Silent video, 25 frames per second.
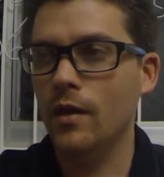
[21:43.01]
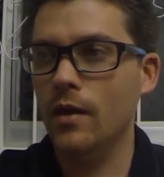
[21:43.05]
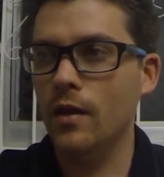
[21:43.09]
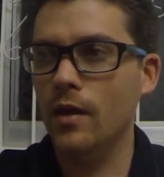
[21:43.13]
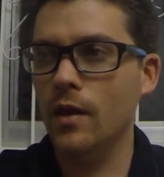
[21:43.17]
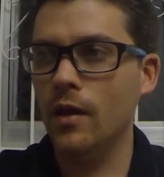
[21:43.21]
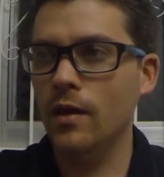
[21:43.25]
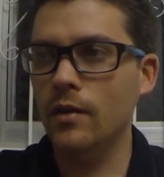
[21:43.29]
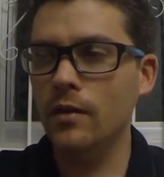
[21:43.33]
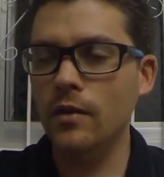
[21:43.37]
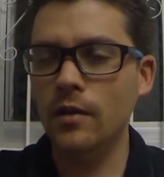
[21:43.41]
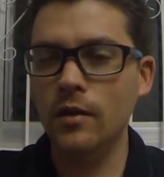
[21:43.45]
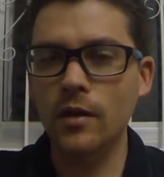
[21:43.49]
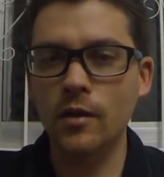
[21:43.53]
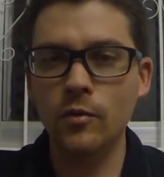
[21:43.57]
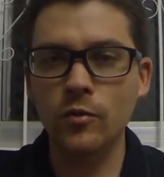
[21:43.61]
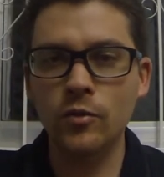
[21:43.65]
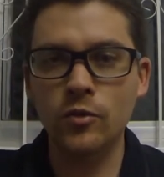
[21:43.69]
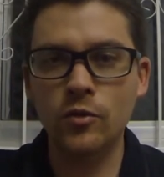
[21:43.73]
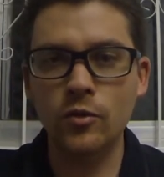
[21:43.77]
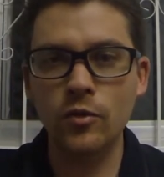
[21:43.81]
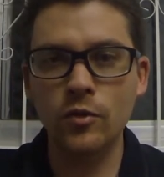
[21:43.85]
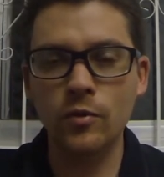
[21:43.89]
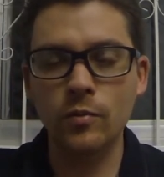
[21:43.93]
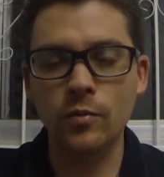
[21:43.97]
And uh, that was
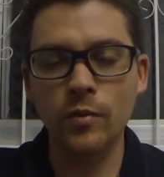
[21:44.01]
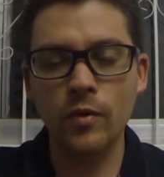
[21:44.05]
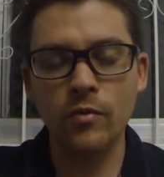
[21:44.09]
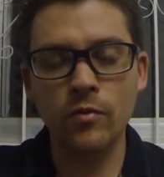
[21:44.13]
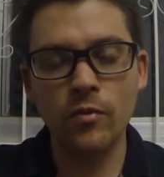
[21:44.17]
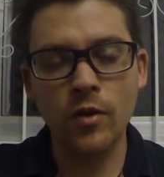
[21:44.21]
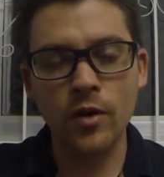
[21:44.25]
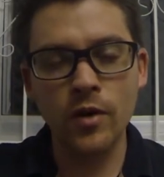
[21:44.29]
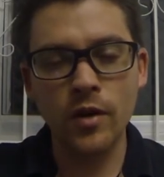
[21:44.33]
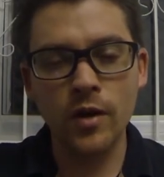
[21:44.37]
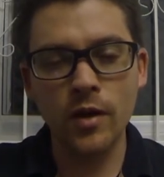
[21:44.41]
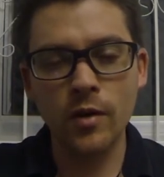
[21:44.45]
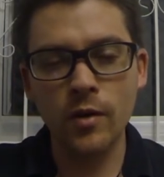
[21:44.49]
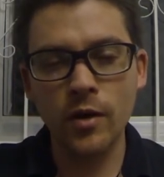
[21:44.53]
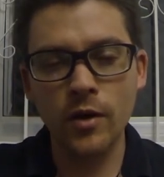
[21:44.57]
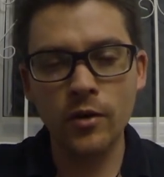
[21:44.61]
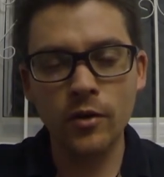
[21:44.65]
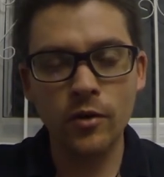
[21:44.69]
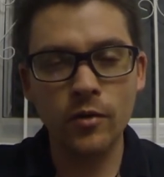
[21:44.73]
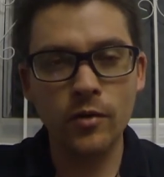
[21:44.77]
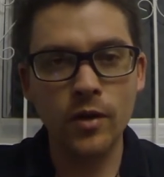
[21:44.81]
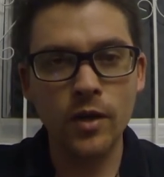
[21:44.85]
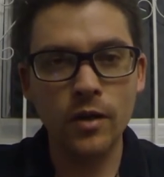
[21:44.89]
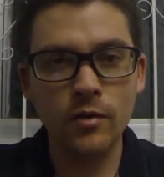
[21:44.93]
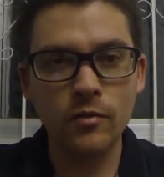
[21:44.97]
good, but right now I
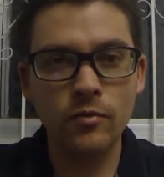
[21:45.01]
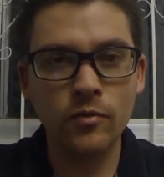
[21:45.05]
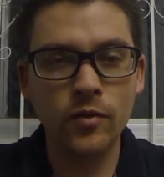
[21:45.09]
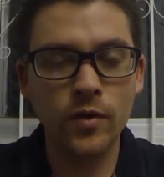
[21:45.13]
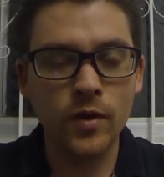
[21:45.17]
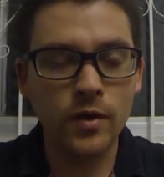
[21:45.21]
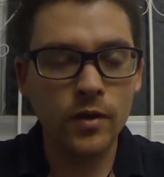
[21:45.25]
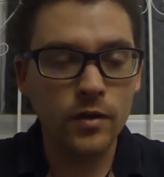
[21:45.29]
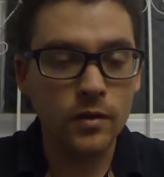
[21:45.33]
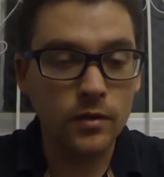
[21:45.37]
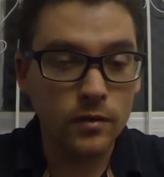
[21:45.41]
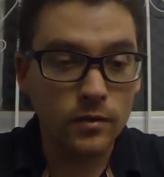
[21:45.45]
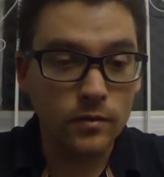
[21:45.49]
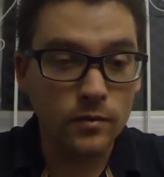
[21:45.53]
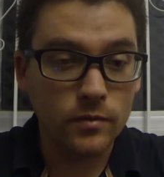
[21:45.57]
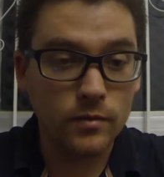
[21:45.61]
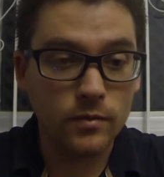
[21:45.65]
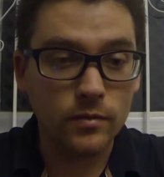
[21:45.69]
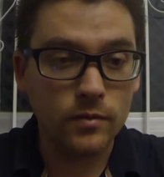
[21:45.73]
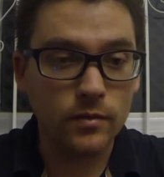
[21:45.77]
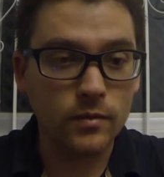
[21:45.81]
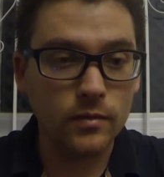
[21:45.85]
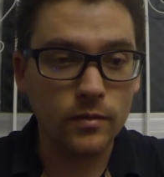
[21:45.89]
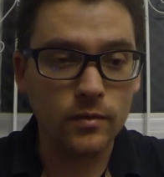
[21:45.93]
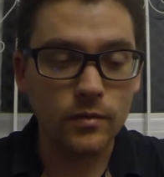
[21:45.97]
don't have uh,
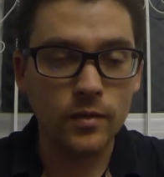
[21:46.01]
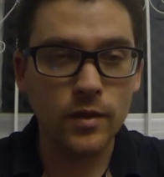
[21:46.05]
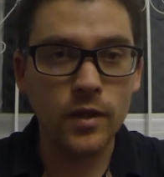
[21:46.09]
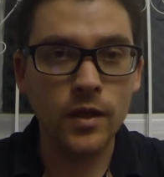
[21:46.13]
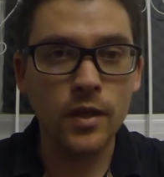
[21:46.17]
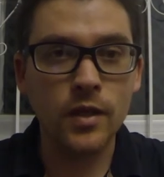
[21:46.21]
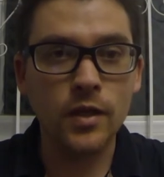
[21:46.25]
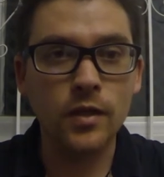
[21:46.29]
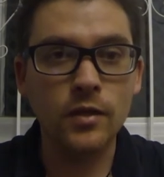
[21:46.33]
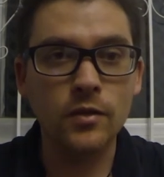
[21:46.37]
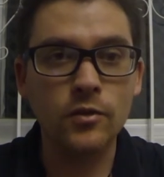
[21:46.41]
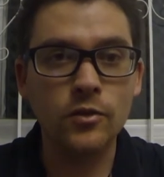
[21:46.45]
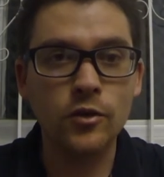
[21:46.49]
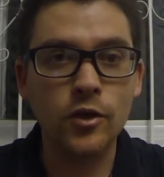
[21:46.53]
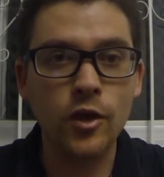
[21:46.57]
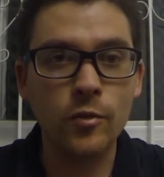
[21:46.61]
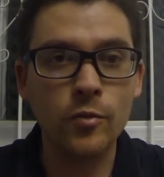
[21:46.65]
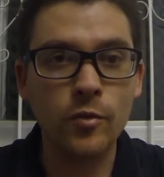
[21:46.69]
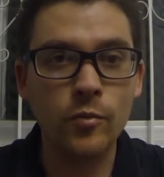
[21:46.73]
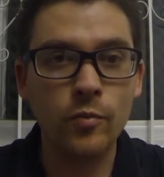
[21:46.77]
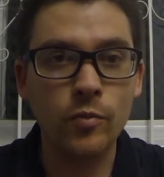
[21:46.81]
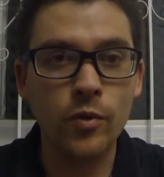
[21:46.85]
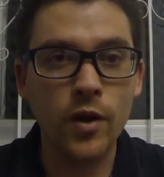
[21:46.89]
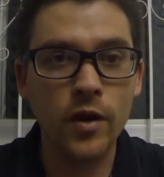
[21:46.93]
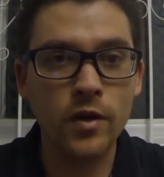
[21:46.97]
any scope
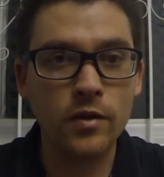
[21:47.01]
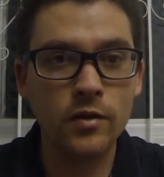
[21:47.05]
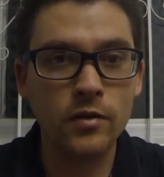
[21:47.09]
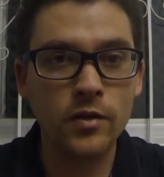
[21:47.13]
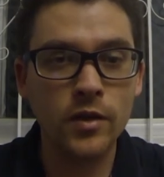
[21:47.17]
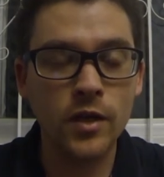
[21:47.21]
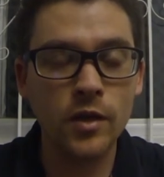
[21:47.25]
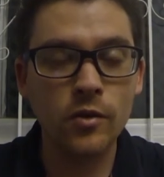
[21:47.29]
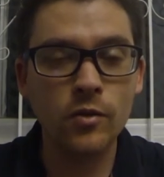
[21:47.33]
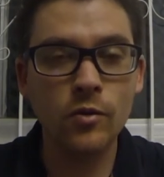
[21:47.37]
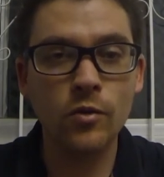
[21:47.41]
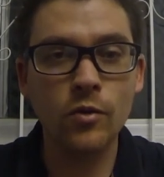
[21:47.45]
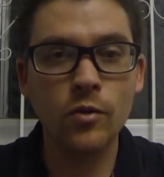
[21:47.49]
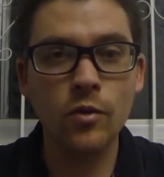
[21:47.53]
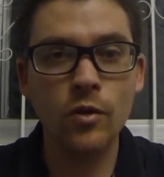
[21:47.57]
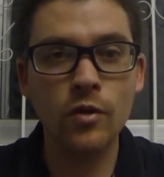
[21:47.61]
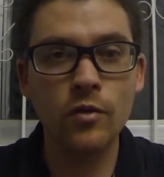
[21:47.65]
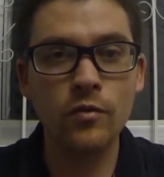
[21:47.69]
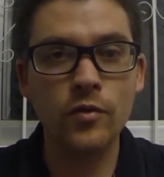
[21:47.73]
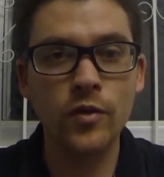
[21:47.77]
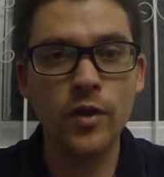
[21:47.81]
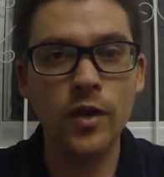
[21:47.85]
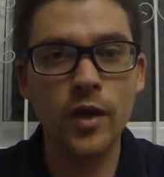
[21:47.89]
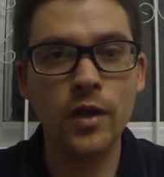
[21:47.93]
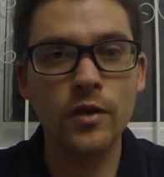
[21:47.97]
of practice here or
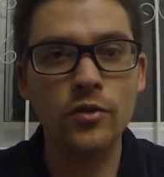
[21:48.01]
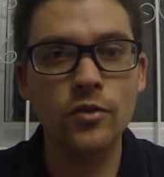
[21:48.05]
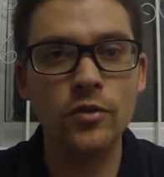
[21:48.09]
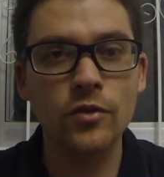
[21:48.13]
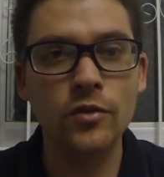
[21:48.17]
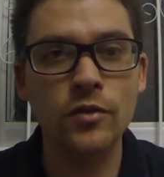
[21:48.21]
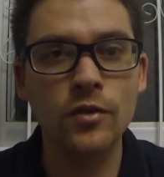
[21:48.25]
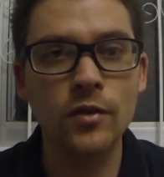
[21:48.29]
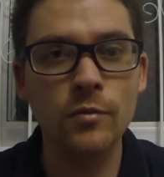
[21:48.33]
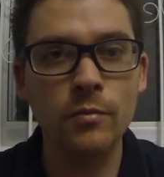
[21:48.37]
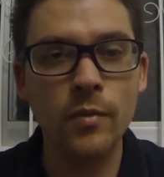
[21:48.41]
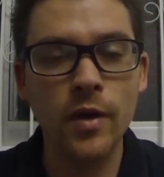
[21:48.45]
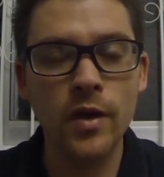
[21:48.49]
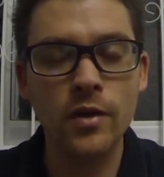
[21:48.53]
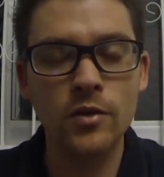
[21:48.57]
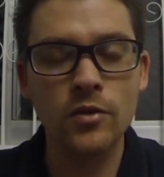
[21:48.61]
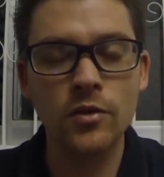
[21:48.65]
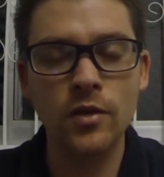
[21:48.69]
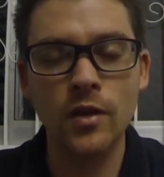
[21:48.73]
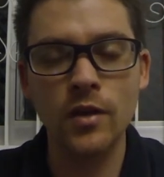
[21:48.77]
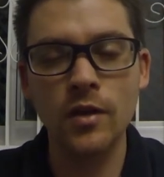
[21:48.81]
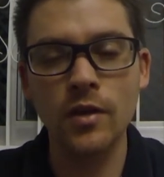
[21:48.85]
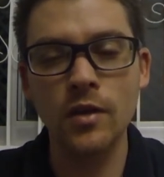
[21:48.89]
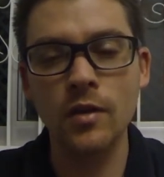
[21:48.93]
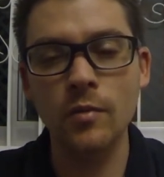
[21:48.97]
qualifications that match
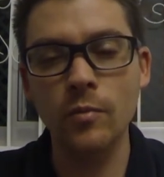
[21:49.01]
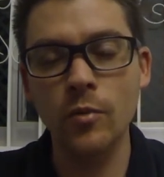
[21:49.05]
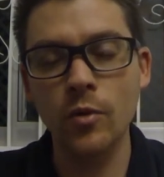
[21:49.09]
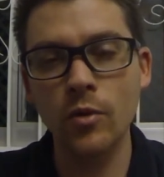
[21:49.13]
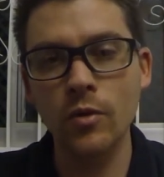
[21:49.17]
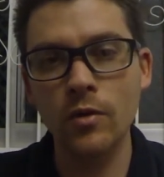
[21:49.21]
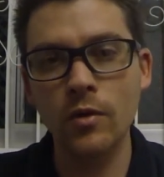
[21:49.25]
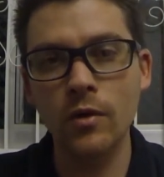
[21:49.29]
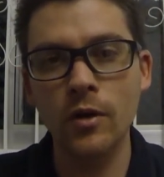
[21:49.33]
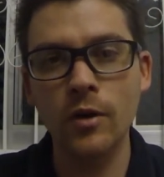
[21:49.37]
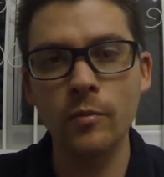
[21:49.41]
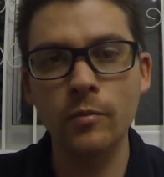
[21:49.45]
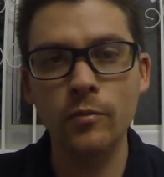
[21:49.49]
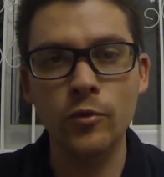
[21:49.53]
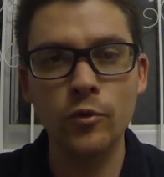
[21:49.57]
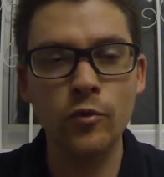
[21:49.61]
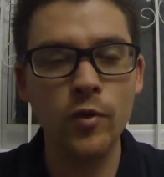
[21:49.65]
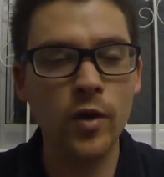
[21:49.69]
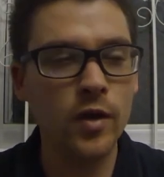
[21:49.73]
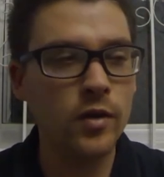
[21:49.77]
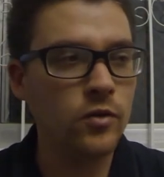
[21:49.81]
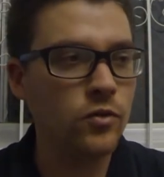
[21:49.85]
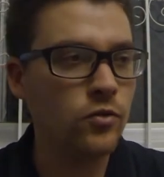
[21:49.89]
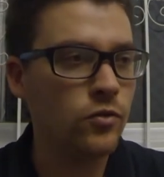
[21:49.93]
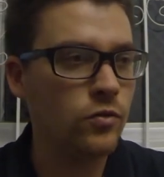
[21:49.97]
that anymore. I'm
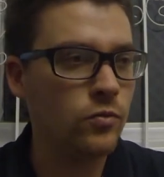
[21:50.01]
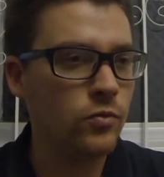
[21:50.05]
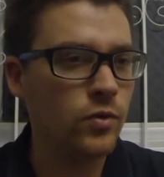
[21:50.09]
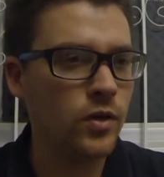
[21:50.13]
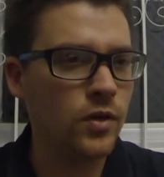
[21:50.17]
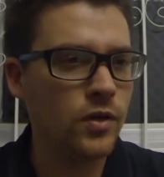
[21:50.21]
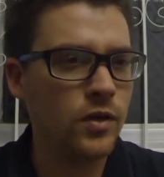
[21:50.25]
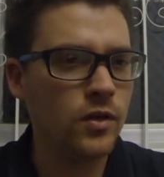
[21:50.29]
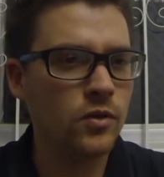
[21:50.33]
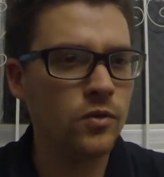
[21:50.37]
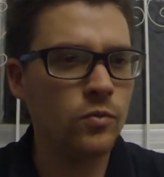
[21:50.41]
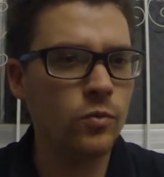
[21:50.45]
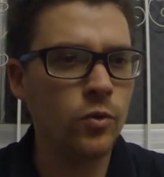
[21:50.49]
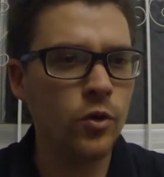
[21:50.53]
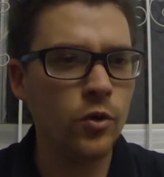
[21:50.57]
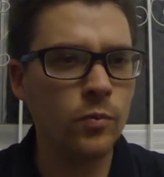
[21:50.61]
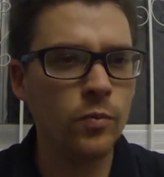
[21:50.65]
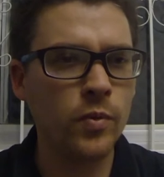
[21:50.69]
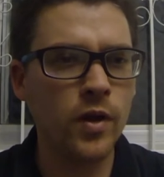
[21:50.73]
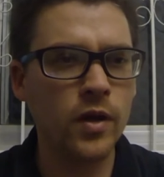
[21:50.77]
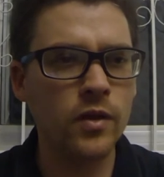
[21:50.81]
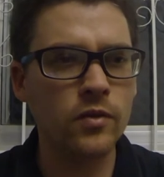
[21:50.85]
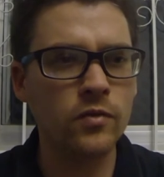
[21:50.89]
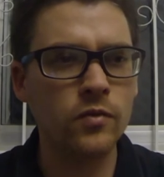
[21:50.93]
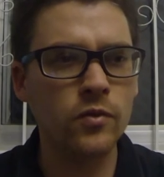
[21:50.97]
trained to, I guess,
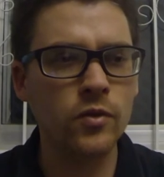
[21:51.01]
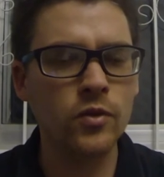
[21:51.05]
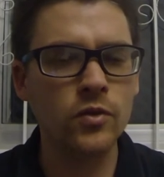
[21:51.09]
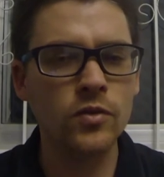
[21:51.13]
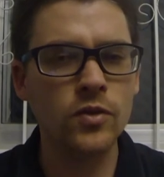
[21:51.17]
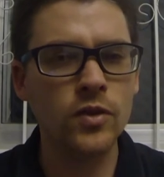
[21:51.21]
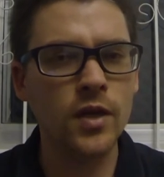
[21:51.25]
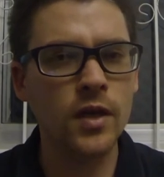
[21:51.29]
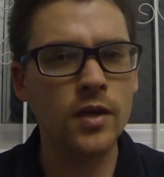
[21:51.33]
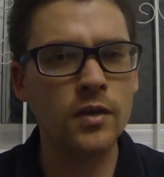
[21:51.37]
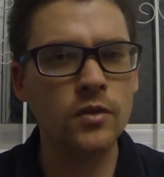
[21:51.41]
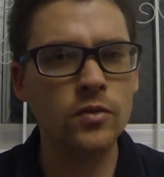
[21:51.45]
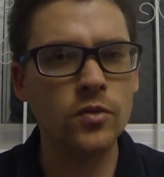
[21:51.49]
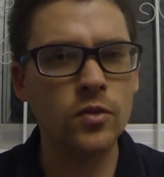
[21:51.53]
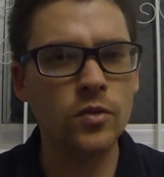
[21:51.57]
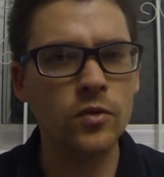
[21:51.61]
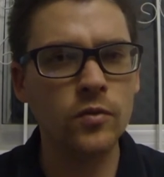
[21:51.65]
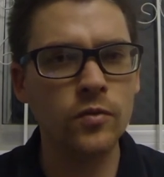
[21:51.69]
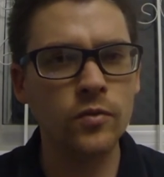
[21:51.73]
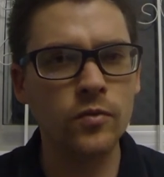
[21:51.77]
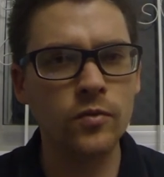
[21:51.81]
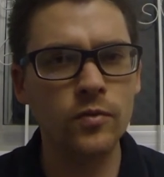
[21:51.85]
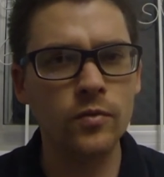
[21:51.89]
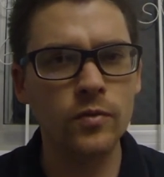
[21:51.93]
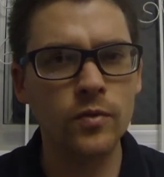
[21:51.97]
workplace first aid sort of
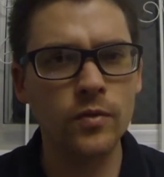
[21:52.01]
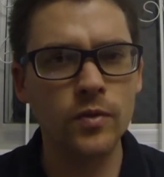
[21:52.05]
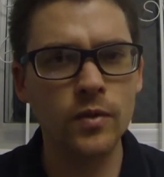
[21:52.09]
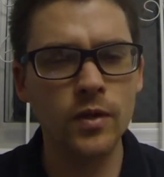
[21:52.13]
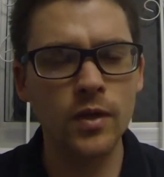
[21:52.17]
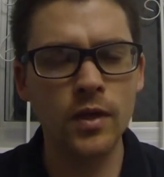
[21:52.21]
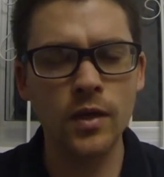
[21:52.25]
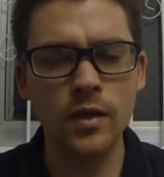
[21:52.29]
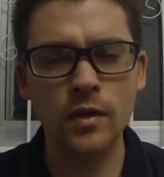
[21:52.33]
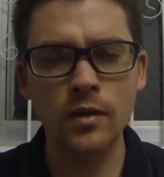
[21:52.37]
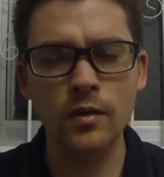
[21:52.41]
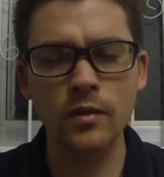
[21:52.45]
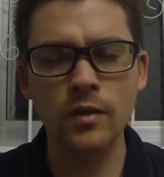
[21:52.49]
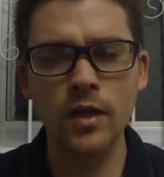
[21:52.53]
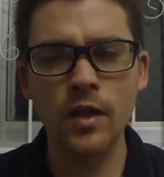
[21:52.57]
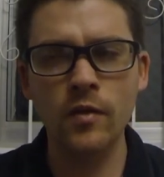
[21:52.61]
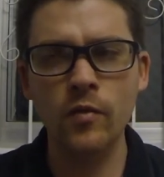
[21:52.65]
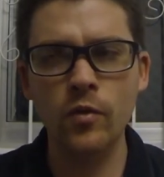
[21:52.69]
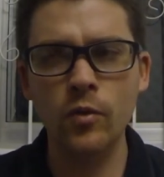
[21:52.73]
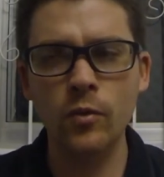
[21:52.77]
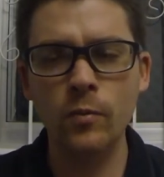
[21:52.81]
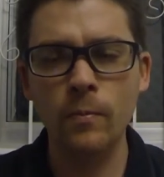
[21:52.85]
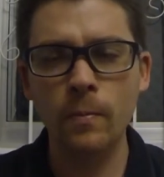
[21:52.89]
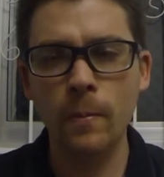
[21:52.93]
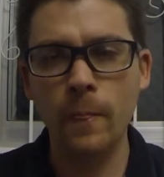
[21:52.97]
uh,
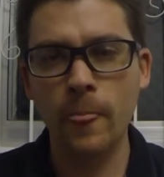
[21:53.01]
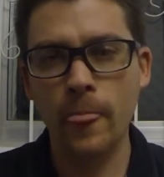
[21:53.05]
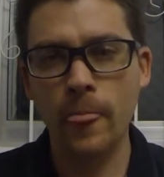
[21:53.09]
level,